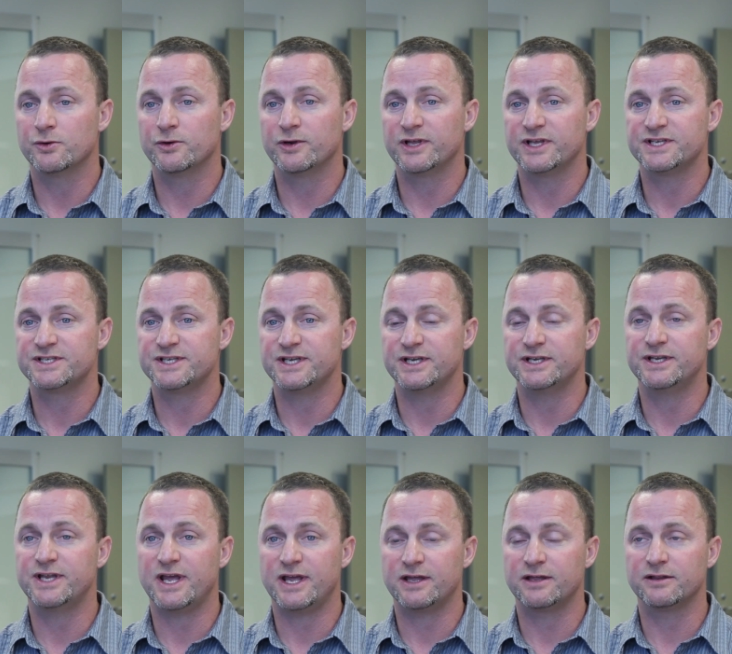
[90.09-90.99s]
really see
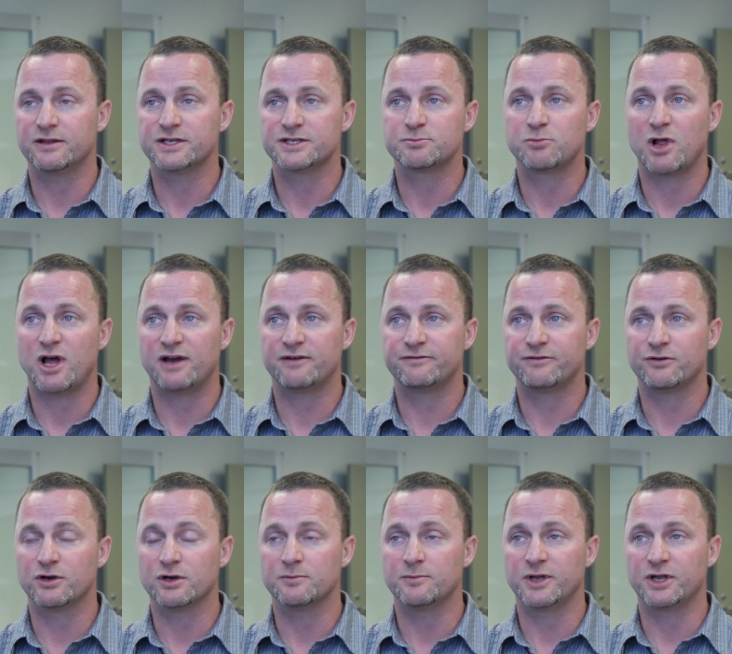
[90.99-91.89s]
taking this
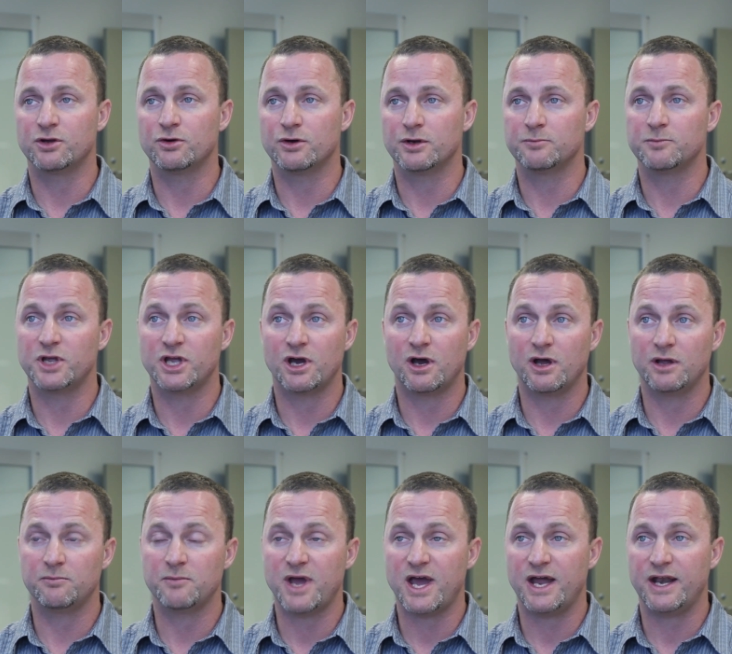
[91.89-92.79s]
platform and going
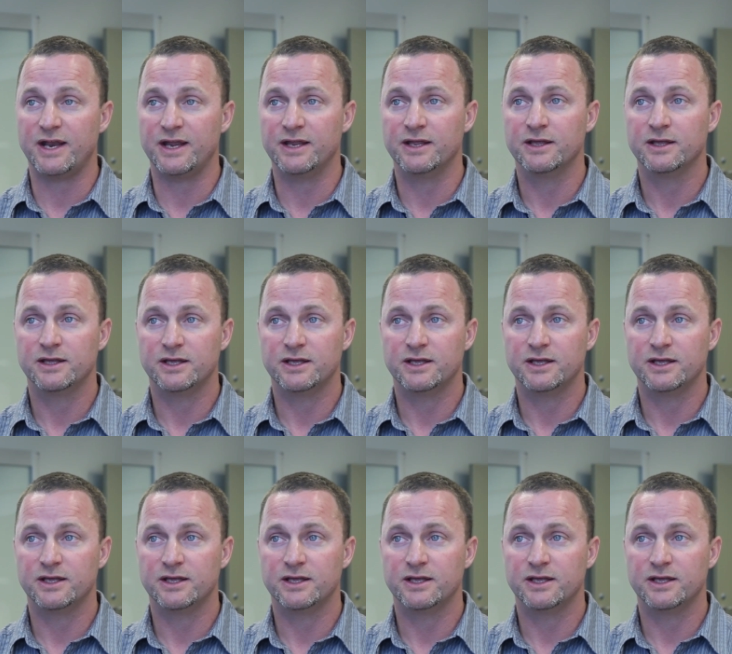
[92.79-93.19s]
beyond matting